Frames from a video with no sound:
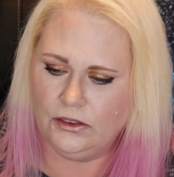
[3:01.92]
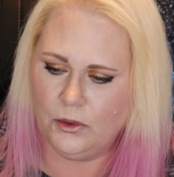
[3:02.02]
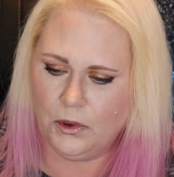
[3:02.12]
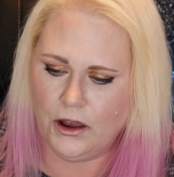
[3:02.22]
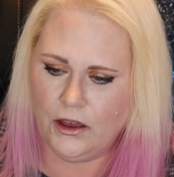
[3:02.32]

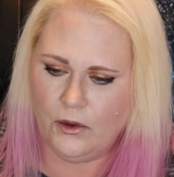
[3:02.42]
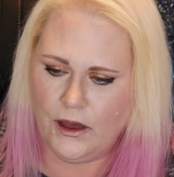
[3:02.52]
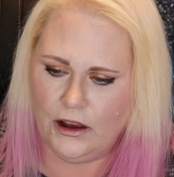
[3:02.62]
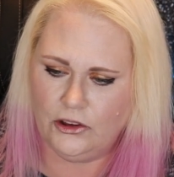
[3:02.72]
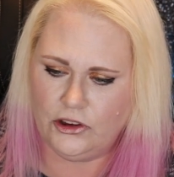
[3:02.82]
so we're going to go
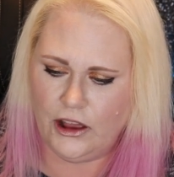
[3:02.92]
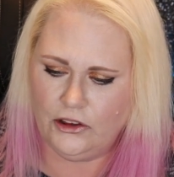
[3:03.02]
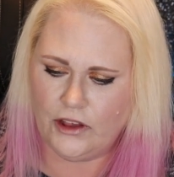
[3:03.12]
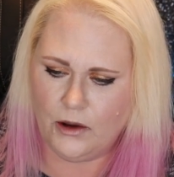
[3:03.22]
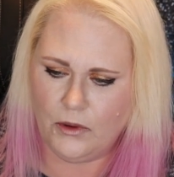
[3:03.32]
ahead and
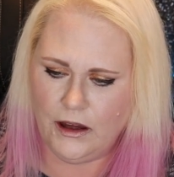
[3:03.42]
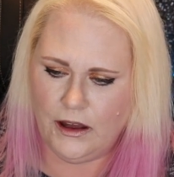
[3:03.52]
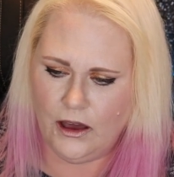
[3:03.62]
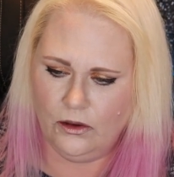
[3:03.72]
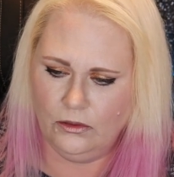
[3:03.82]
change that right
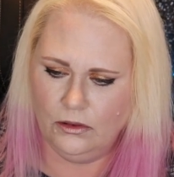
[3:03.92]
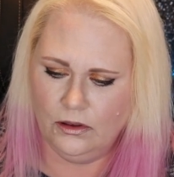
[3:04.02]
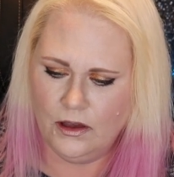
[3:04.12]
now.